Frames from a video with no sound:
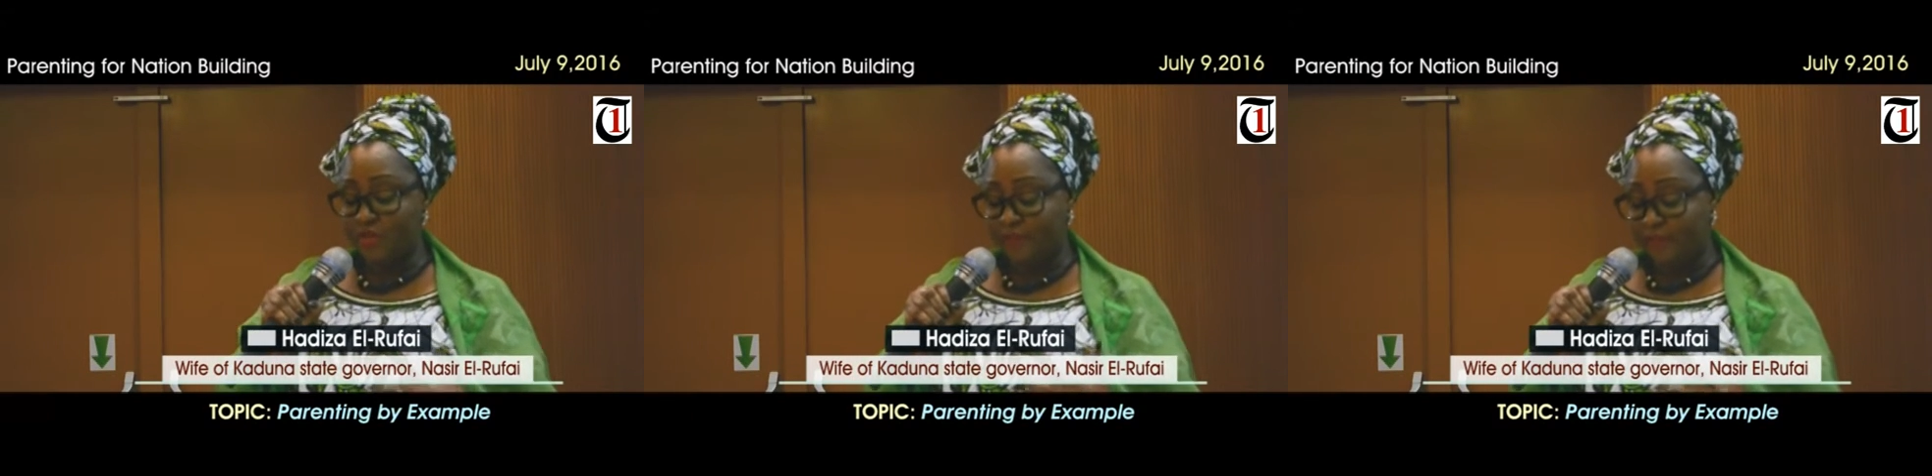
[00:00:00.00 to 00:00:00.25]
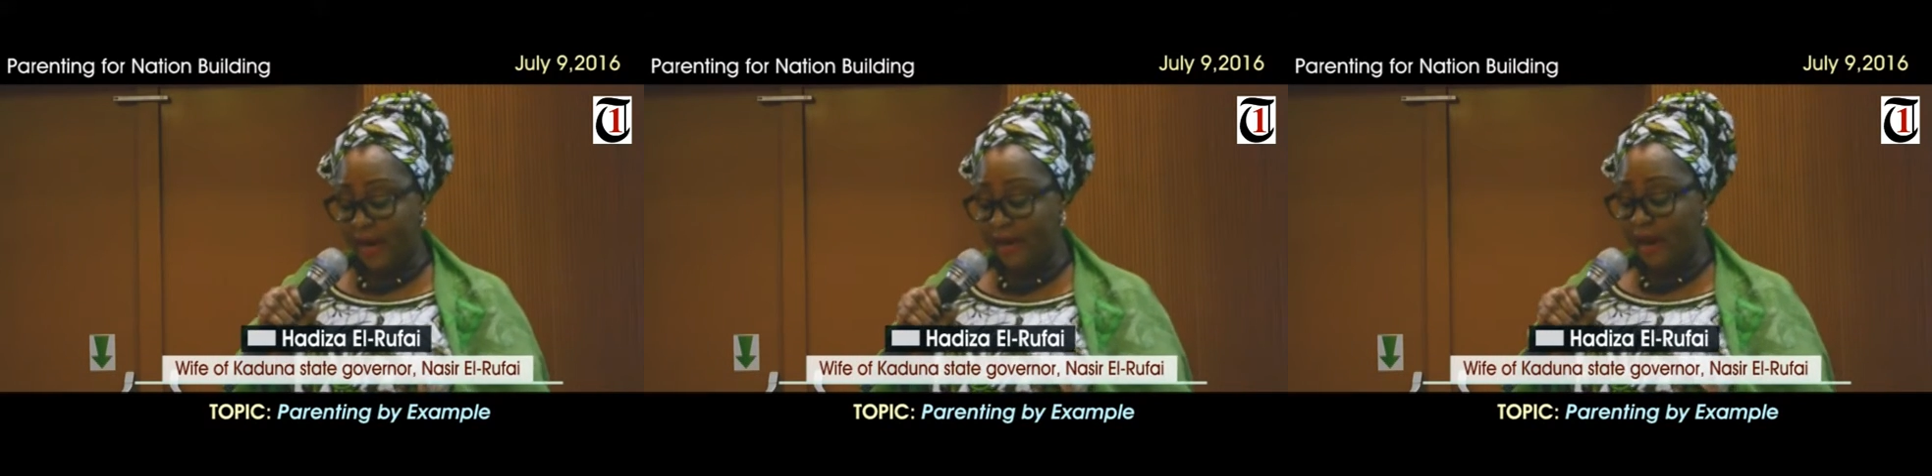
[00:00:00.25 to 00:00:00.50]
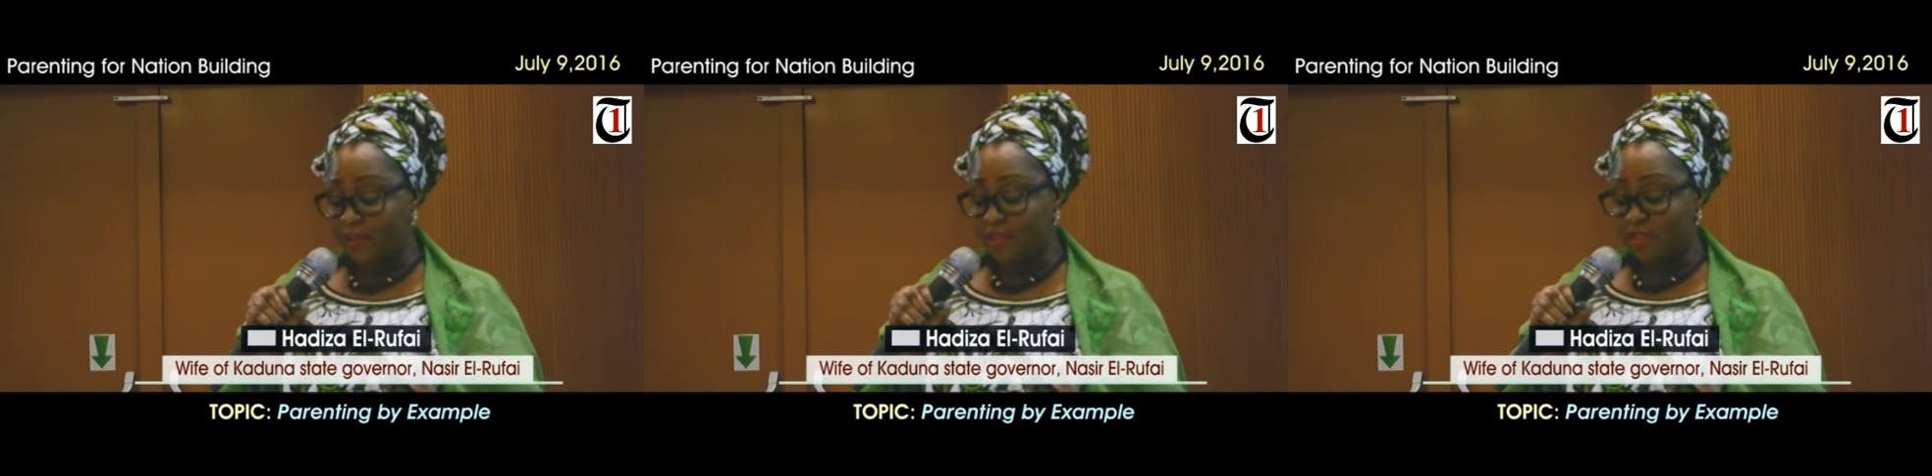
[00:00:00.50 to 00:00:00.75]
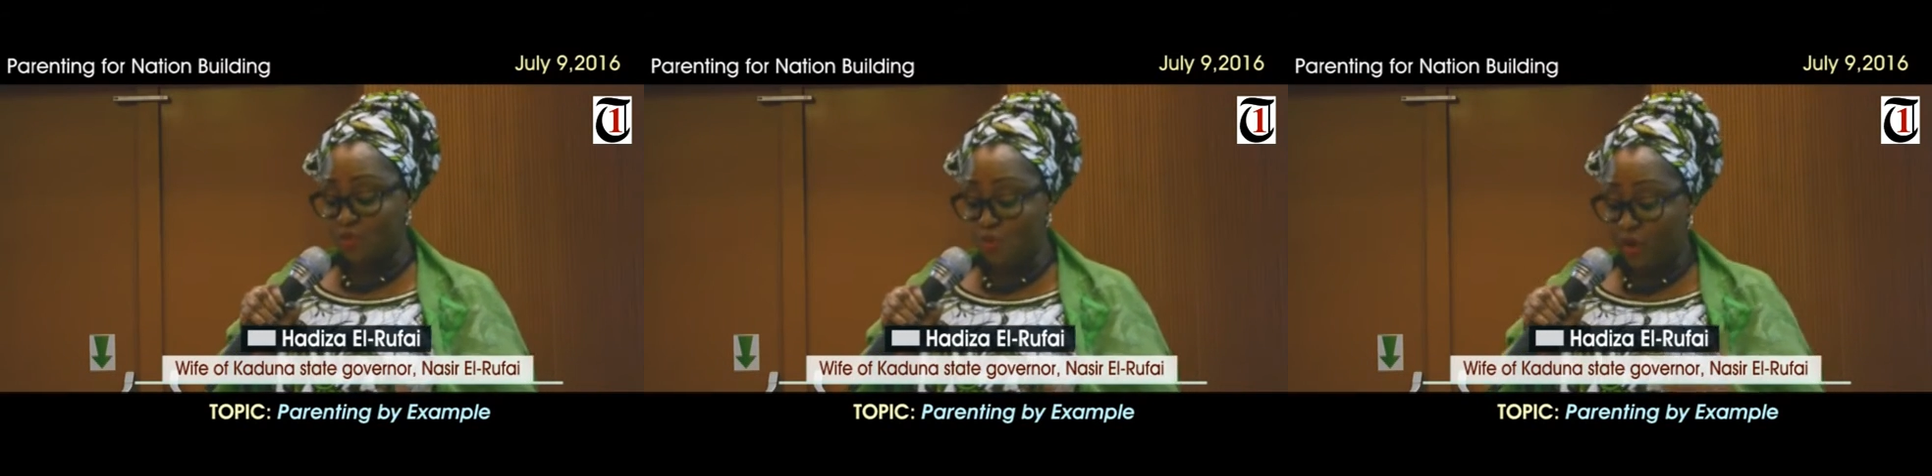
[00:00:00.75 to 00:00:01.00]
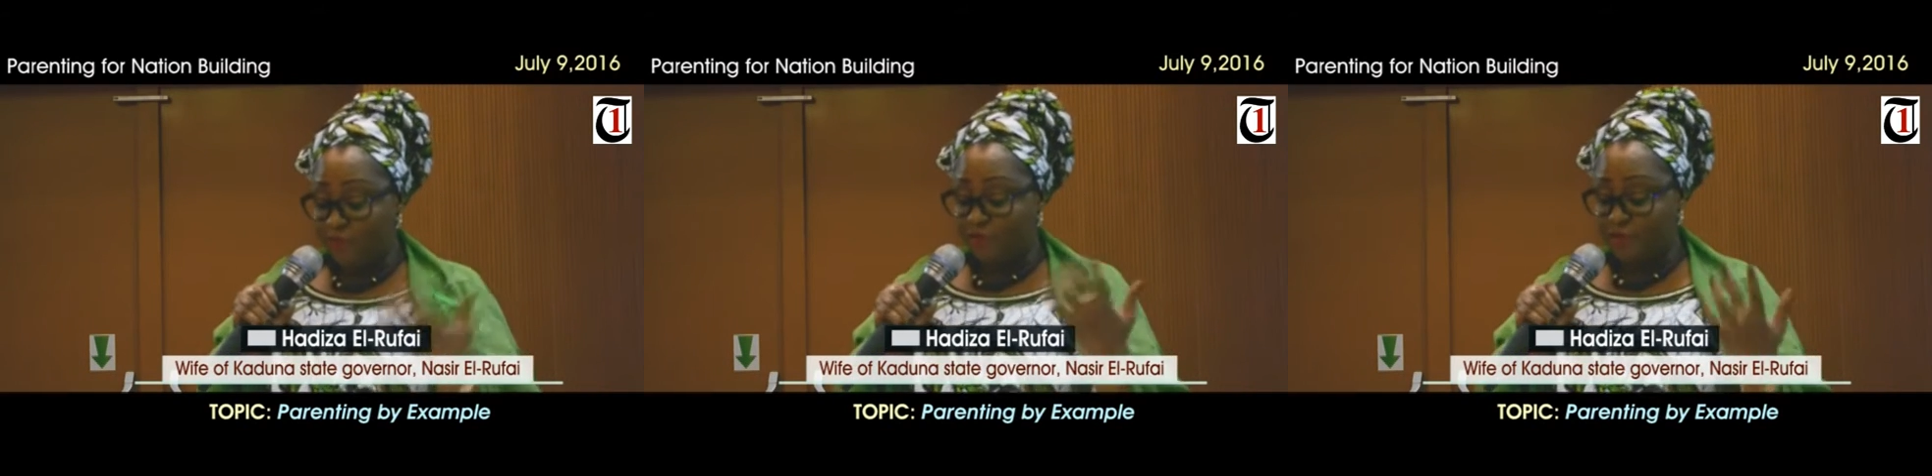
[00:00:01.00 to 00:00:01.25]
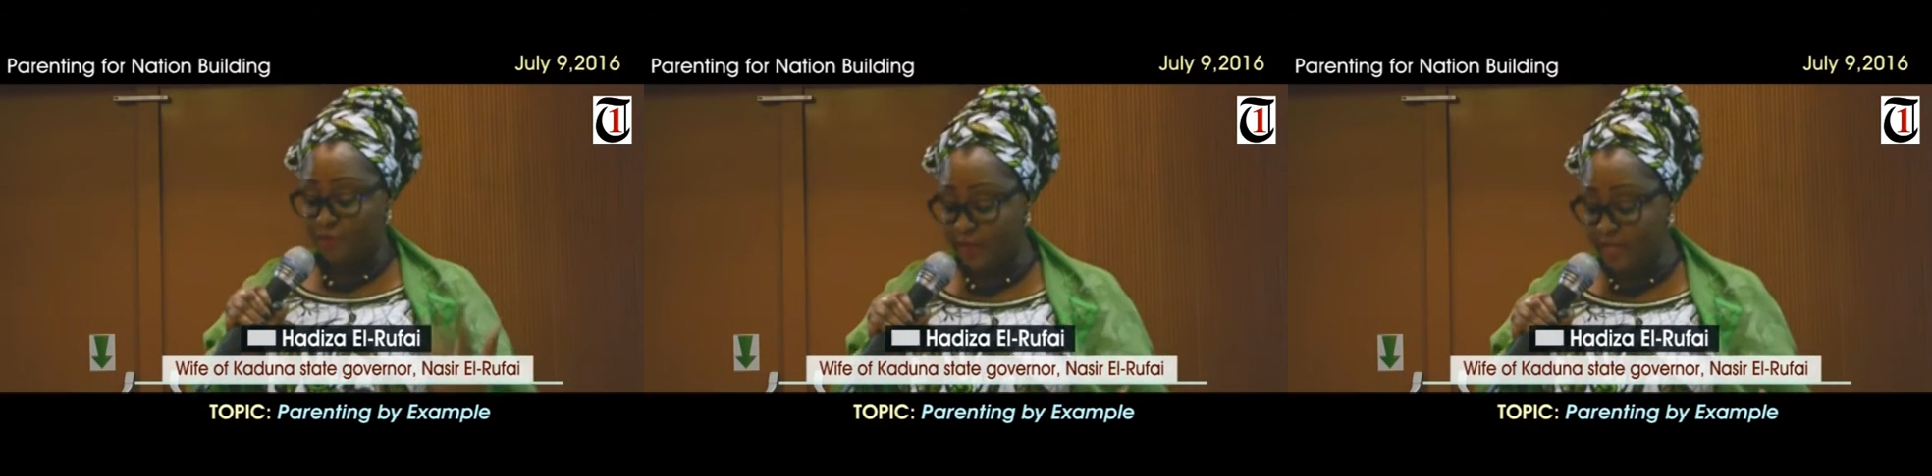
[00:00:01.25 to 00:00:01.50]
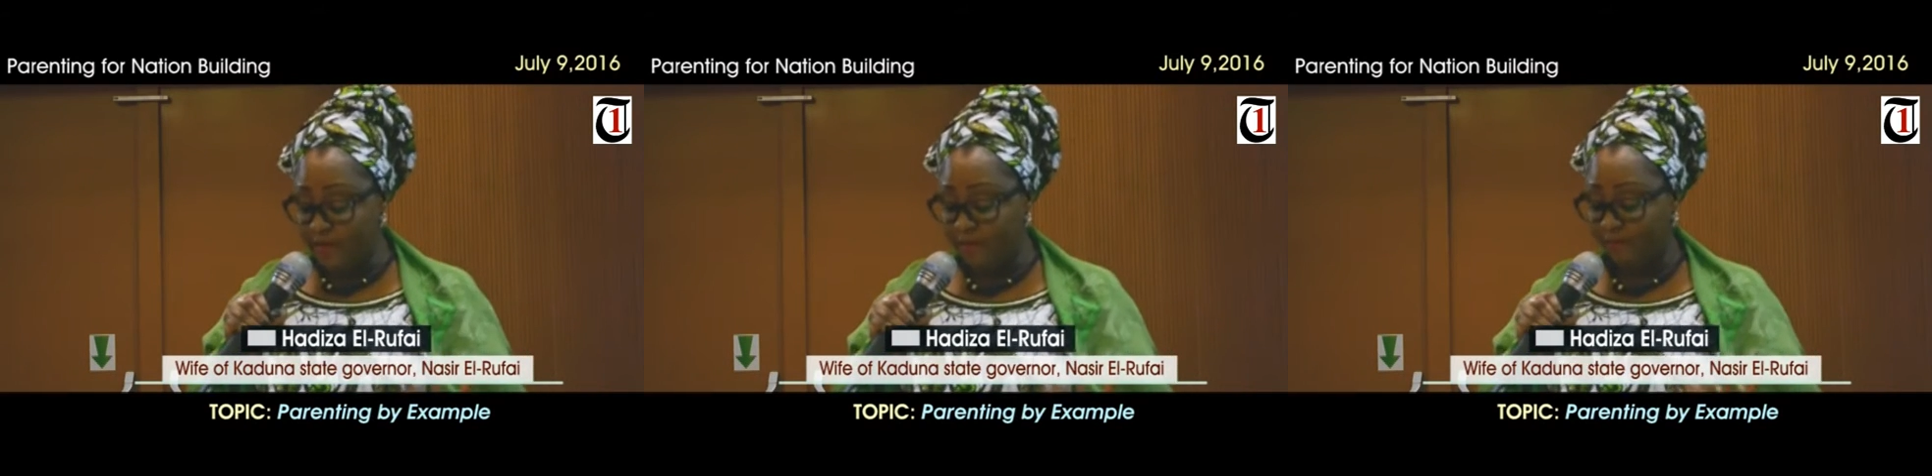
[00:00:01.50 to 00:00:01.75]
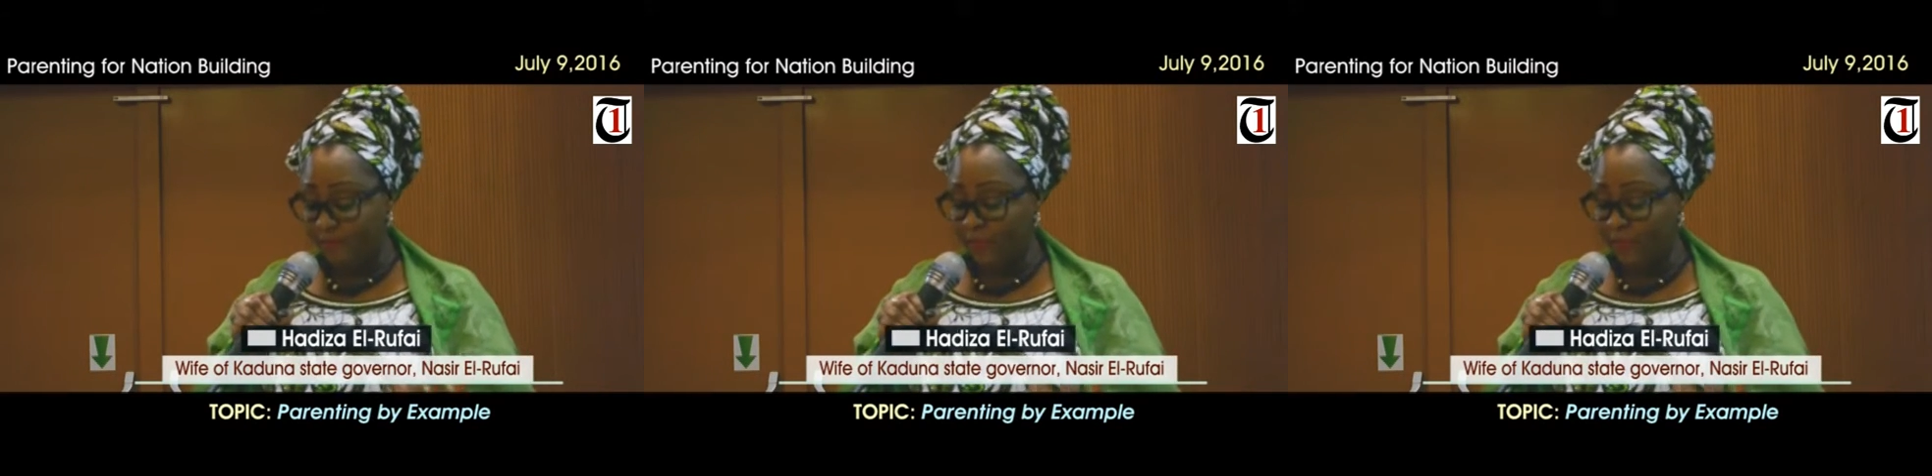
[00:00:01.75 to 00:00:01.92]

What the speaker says: the fine arts, who love to read,